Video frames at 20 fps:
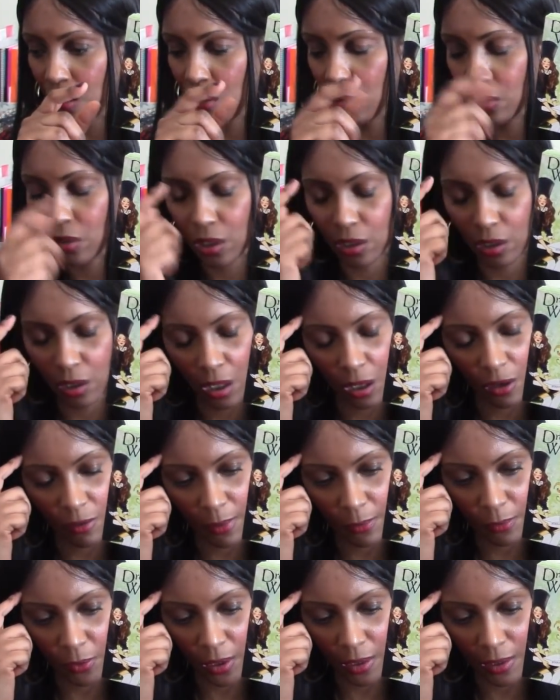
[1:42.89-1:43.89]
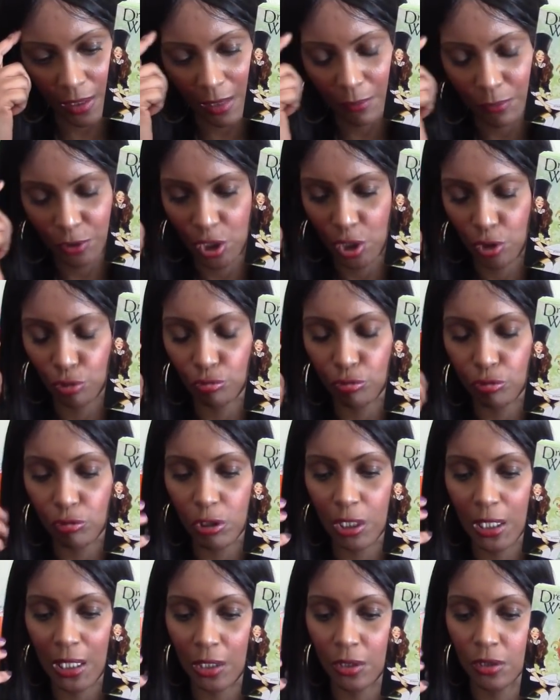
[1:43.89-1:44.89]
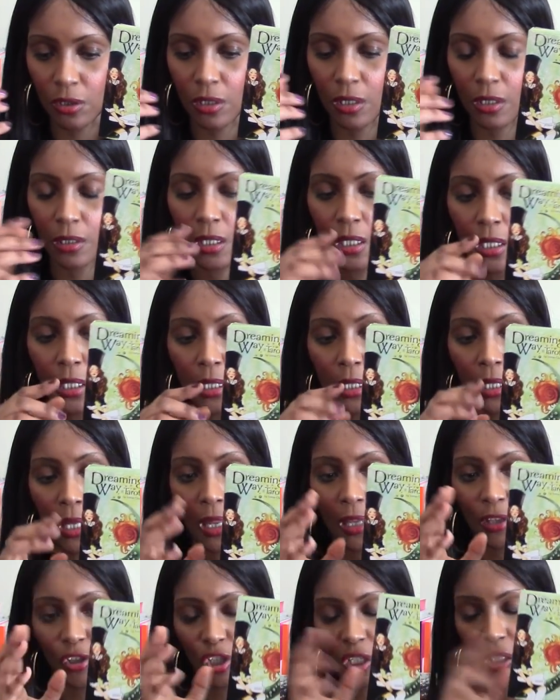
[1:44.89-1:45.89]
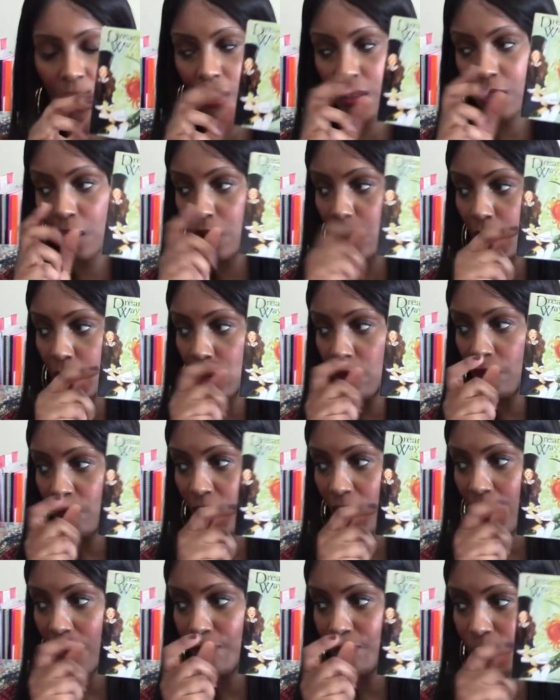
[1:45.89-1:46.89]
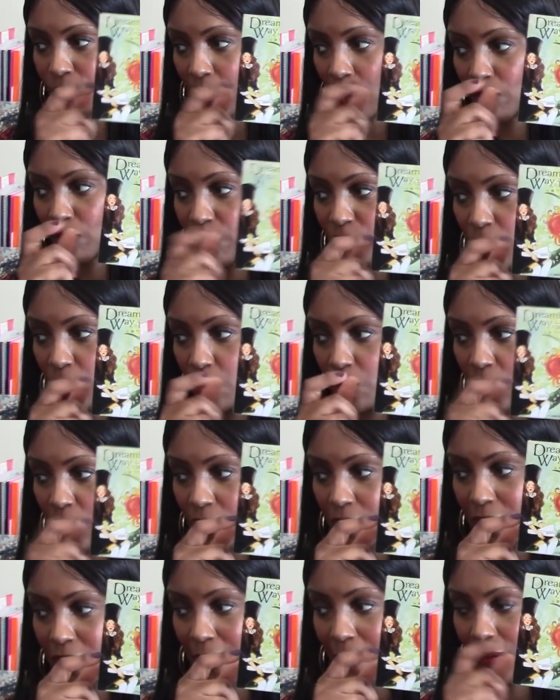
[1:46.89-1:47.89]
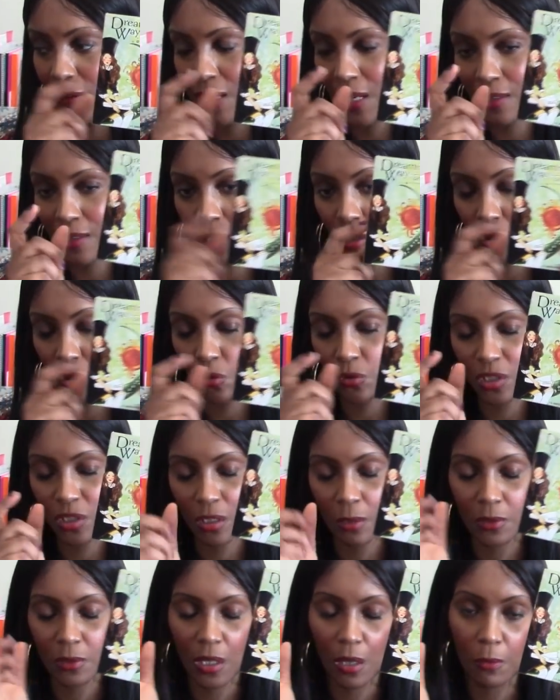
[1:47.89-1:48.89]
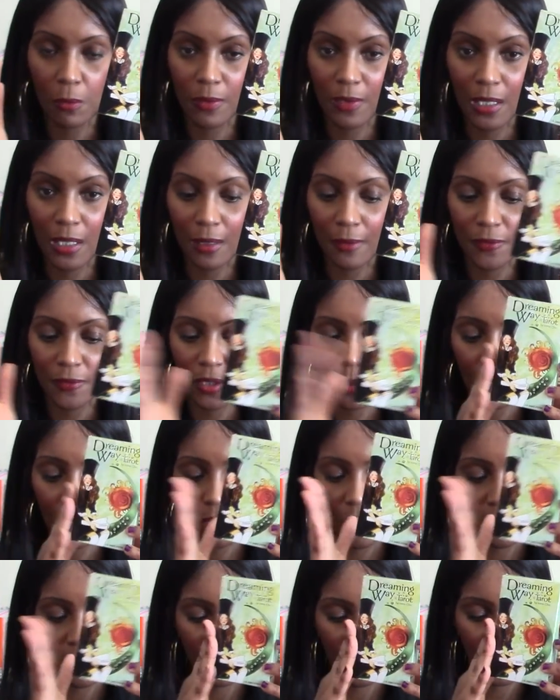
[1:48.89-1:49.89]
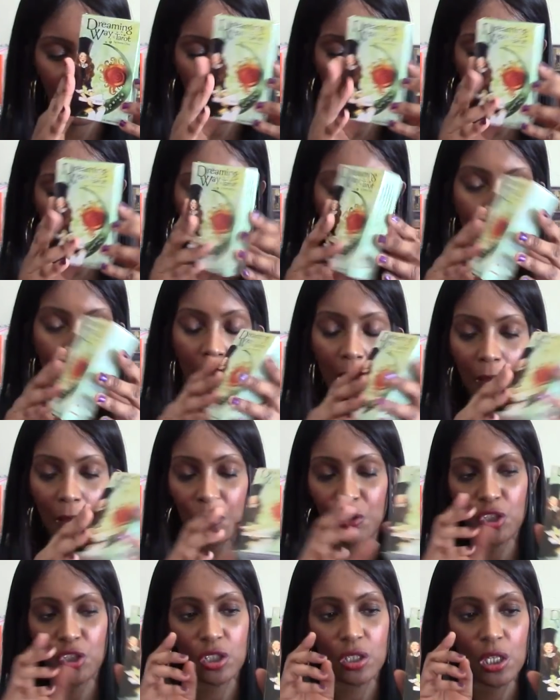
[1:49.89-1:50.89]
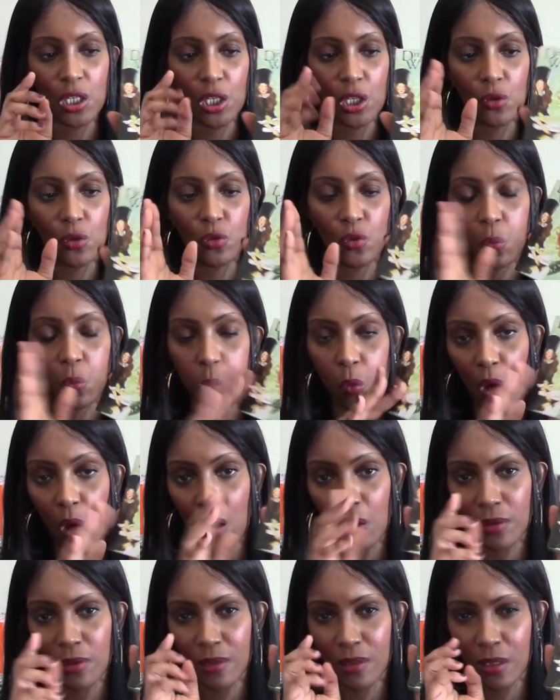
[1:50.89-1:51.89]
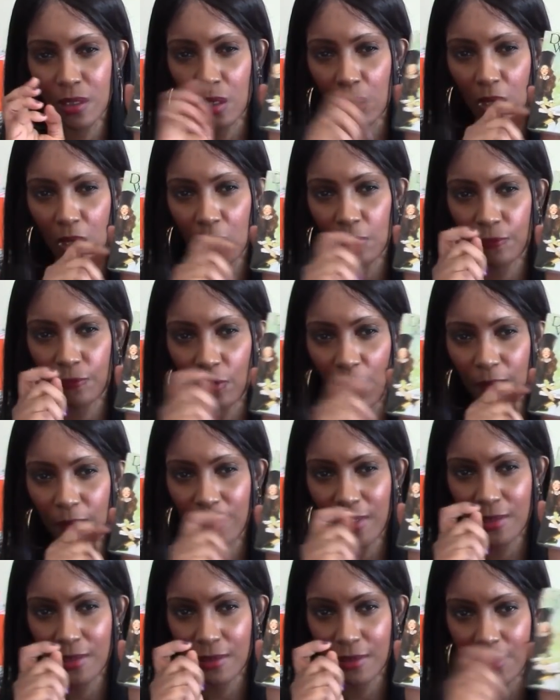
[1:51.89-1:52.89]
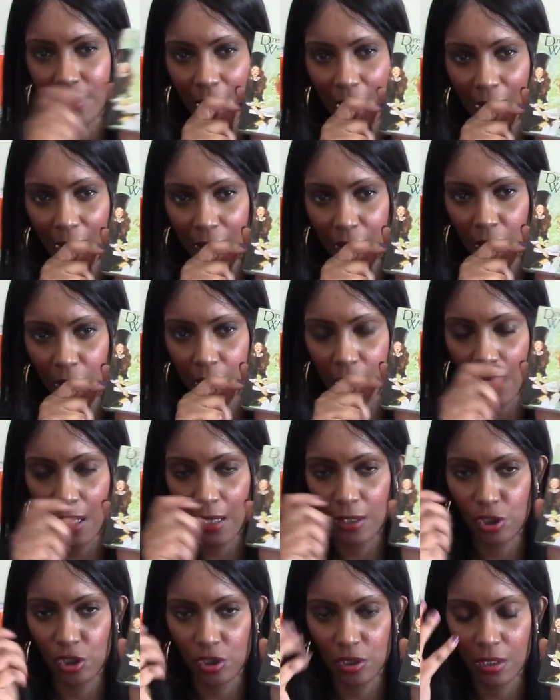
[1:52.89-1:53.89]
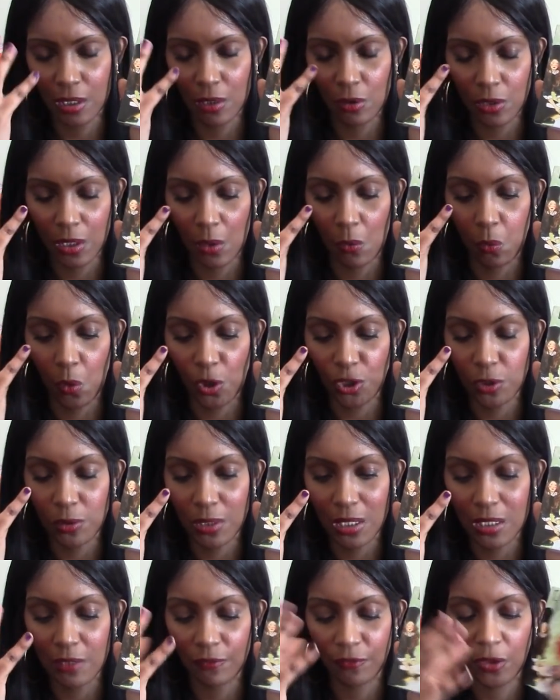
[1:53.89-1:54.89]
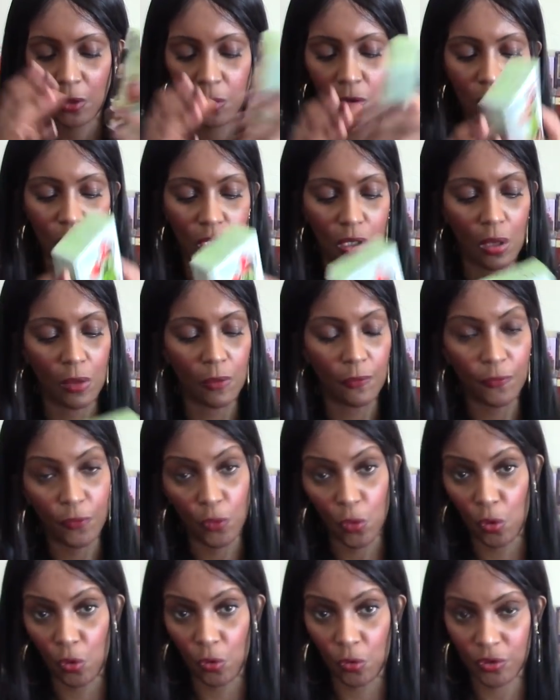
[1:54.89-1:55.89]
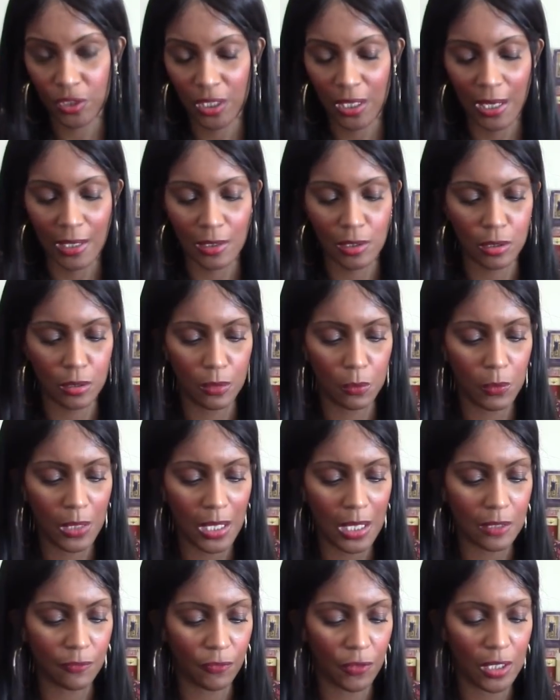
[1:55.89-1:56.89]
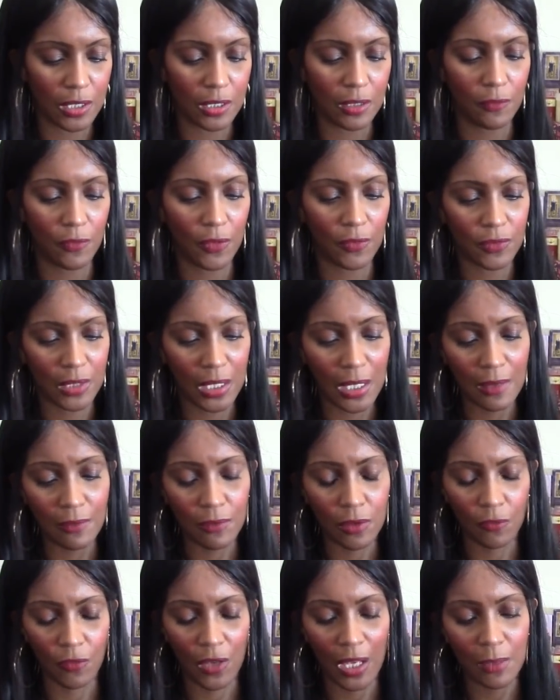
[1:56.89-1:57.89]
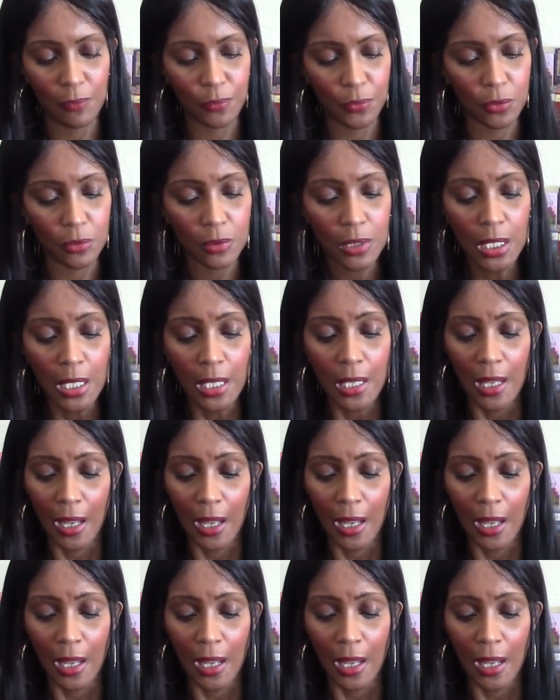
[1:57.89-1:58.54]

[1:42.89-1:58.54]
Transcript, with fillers: Oh God, I can't remember her name, but she's really good. And she does a lot of um, reviews on tarot decks. And I saw this and I was like, I'm in love. So I got these. And we're just going to use one card from this deck, okay? Just to look at what you need to focus on for the next two weeks, first to the fifteenth of April.